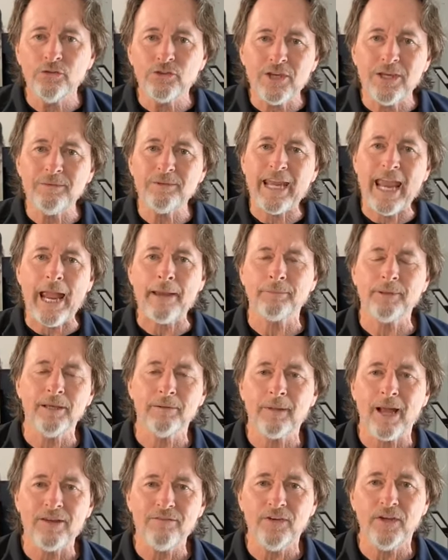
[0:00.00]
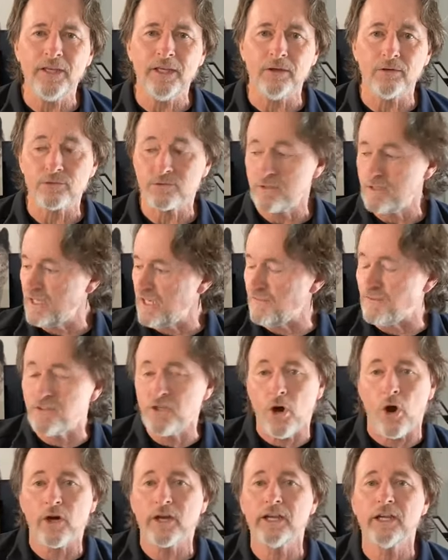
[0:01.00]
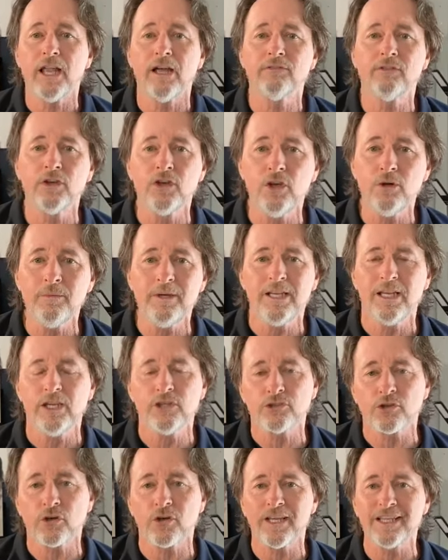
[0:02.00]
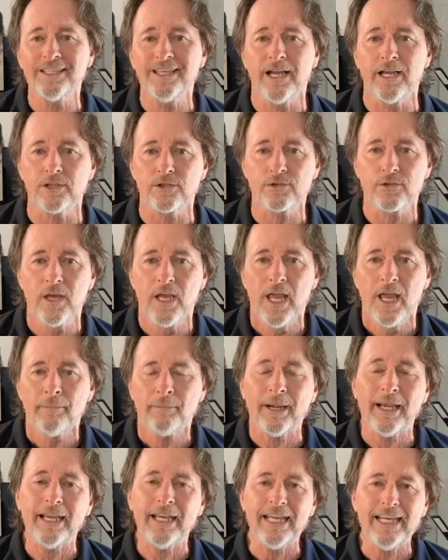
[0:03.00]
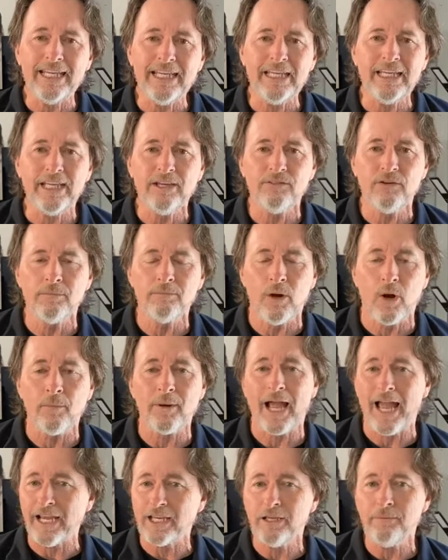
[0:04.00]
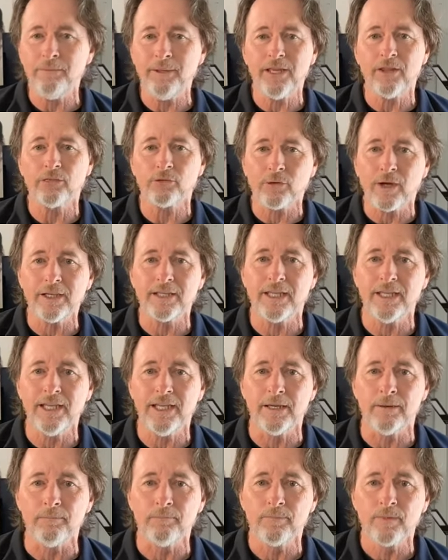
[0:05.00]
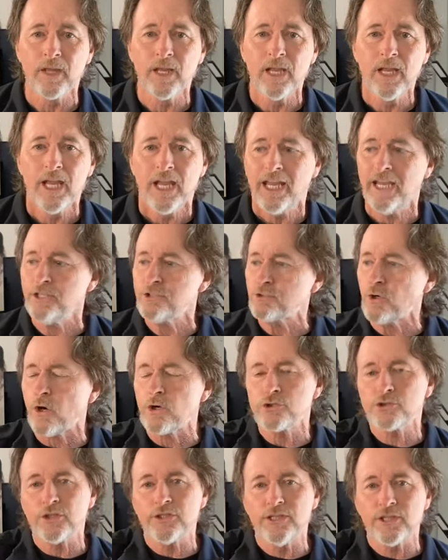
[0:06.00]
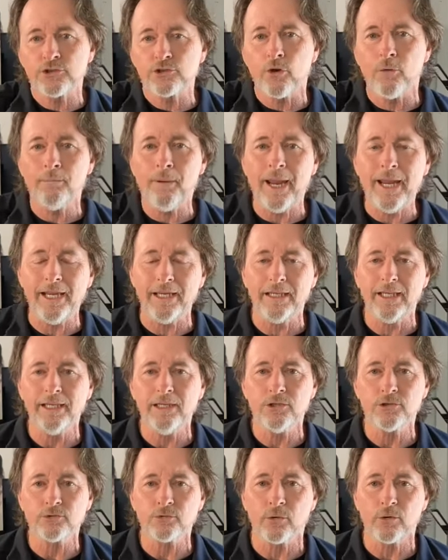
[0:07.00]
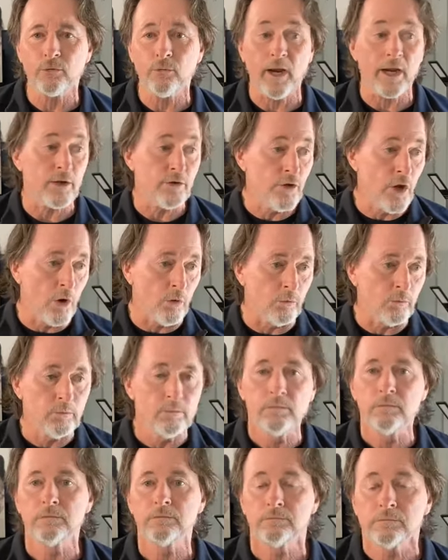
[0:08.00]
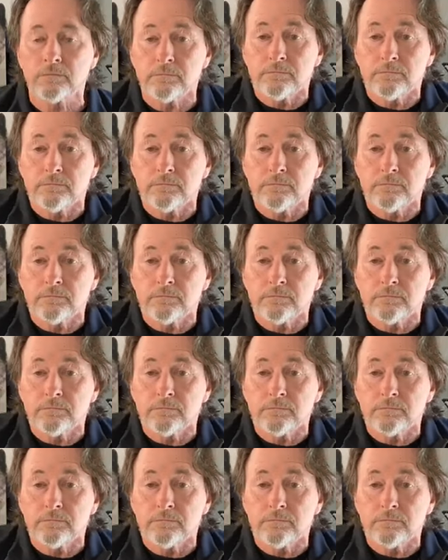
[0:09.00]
You've seen Captain in my videos. If a dog can love a human, he certainly does. But at any given moment, I could be a threat to him. He starts to disobey in any sort of way. No.